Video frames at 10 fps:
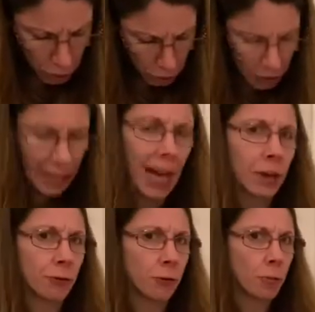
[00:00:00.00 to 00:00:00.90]
The cat
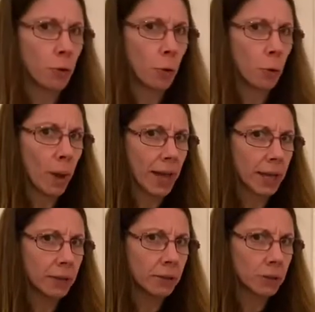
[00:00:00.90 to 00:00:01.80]
from Norway
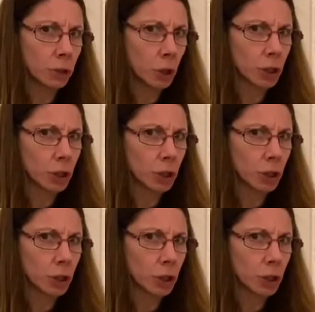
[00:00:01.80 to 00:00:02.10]
got